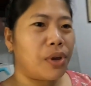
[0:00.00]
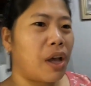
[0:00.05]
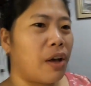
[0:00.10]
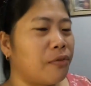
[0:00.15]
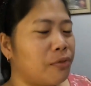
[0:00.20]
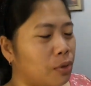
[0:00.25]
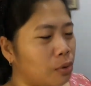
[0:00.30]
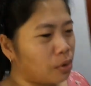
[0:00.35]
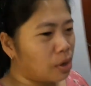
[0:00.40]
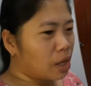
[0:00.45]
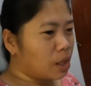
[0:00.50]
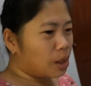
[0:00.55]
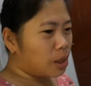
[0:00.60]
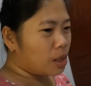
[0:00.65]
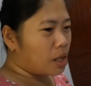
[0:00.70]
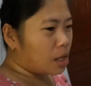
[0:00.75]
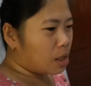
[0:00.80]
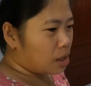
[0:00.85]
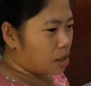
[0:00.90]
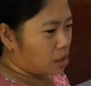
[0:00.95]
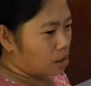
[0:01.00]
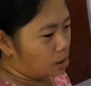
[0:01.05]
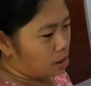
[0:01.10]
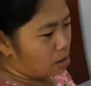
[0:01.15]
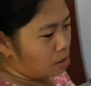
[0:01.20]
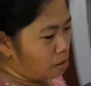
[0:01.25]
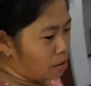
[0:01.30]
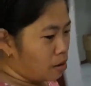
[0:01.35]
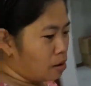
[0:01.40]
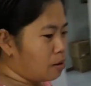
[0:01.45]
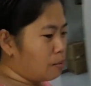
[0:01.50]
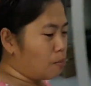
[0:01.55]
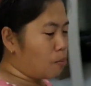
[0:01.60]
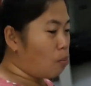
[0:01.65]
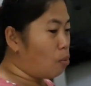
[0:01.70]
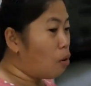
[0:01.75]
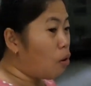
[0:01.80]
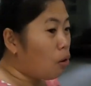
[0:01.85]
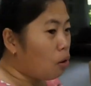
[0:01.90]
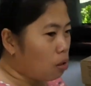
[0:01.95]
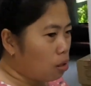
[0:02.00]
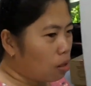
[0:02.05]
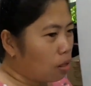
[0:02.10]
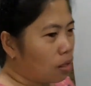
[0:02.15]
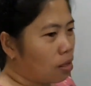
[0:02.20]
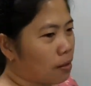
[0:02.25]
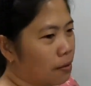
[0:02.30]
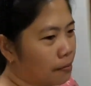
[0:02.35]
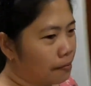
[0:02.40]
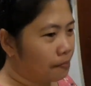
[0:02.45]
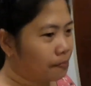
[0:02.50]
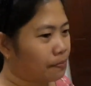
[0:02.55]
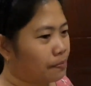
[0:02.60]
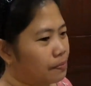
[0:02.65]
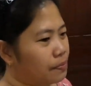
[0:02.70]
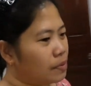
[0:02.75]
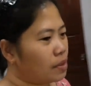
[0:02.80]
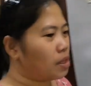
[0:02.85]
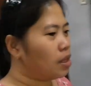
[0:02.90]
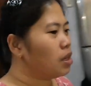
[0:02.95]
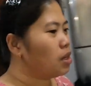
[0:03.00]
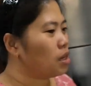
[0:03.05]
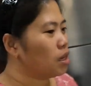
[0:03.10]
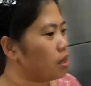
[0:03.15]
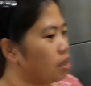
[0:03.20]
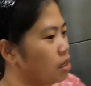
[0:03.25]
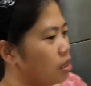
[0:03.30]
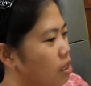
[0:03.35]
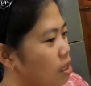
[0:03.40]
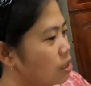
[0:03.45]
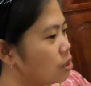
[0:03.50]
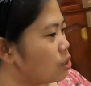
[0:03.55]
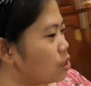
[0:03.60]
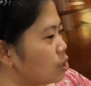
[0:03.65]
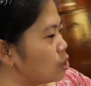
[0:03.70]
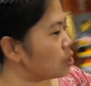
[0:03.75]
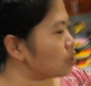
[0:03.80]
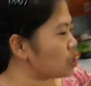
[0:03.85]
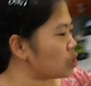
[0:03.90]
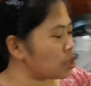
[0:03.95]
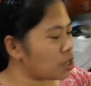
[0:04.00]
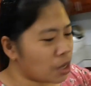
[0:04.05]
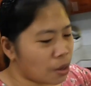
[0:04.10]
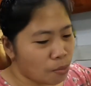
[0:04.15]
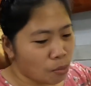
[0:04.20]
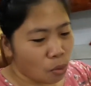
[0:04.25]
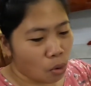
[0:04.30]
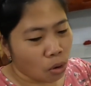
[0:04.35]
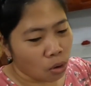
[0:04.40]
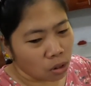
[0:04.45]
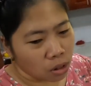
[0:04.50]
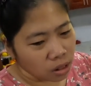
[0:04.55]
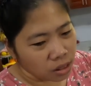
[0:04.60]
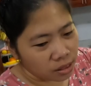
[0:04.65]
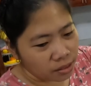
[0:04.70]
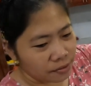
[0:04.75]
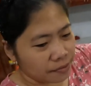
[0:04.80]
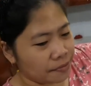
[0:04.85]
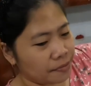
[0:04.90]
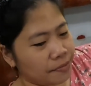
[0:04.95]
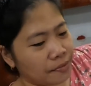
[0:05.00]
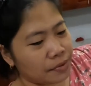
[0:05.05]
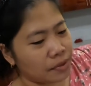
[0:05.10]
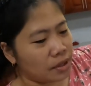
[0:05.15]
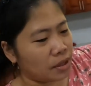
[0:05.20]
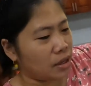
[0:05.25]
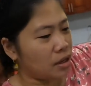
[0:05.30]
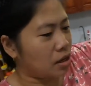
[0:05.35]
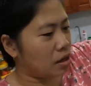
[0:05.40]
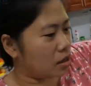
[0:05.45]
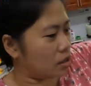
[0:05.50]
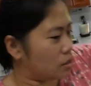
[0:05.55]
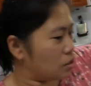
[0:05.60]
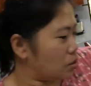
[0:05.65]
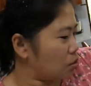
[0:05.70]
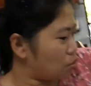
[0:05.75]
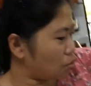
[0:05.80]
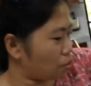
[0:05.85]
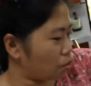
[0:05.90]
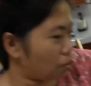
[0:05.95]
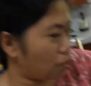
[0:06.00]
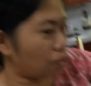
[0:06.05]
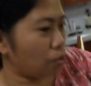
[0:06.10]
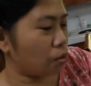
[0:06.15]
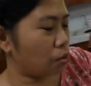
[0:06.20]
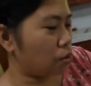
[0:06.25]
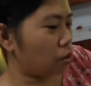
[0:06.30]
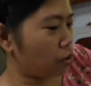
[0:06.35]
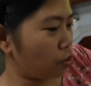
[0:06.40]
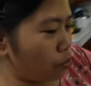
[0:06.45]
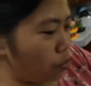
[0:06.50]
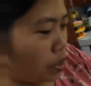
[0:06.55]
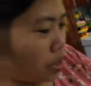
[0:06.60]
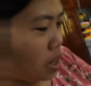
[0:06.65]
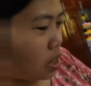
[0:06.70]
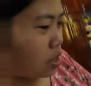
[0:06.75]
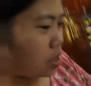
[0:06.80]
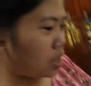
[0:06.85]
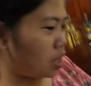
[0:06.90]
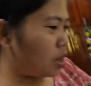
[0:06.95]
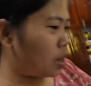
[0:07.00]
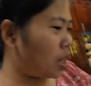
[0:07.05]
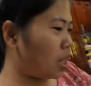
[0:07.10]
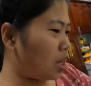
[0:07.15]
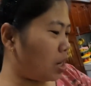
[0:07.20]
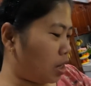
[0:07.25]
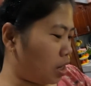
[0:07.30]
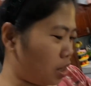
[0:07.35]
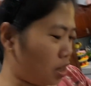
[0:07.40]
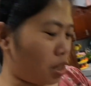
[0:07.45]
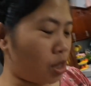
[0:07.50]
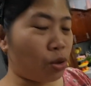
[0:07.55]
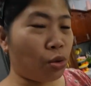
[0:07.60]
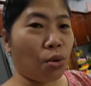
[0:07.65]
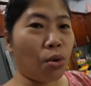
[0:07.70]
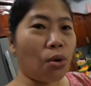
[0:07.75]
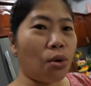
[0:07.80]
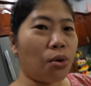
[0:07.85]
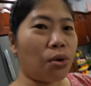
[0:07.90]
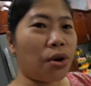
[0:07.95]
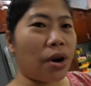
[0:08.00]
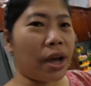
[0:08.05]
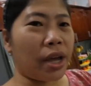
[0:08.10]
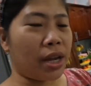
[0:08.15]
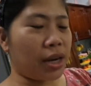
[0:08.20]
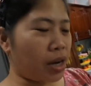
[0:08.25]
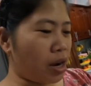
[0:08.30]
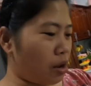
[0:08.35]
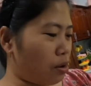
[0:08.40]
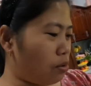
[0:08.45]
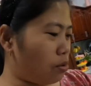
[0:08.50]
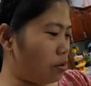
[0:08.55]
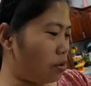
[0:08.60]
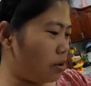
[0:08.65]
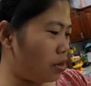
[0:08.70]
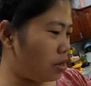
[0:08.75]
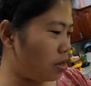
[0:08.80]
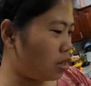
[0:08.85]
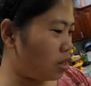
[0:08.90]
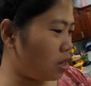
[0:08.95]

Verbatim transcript: We have to get that at the mall. In CCC mall. So, we are getting ready to go right now.